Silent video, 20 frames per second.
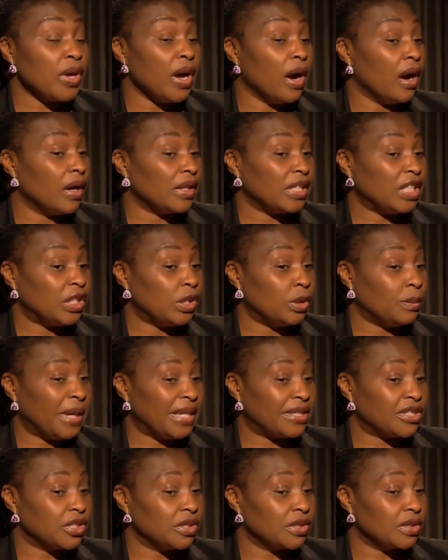Oh, yeah. You
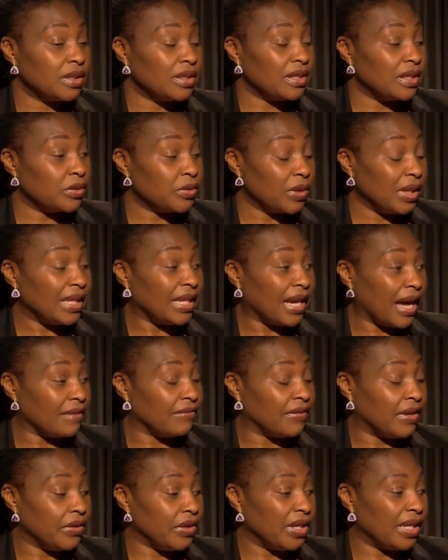know, my children
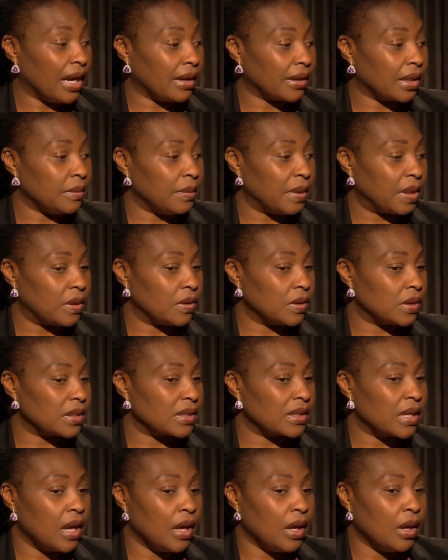really are very lucky
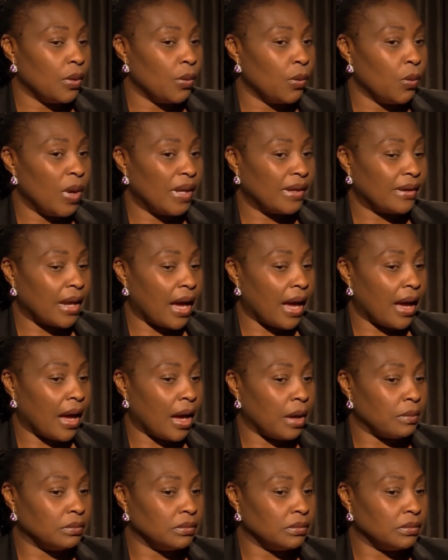because when